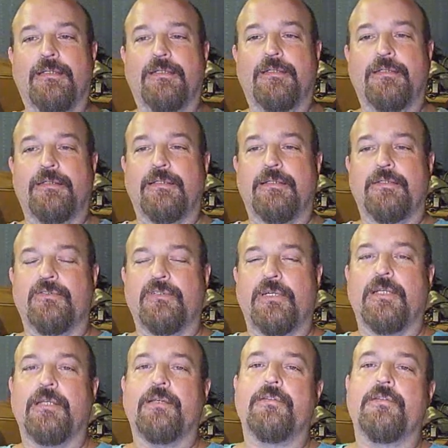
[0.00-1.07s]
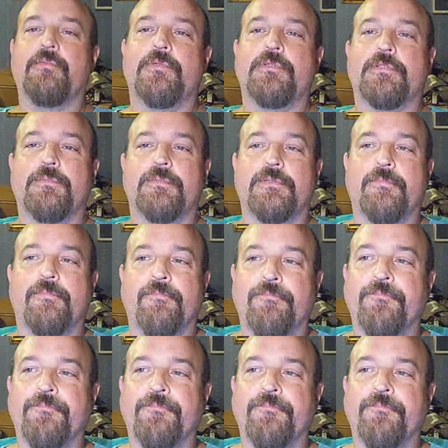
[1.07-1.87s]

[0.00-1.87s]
uh, and try to kill them or something.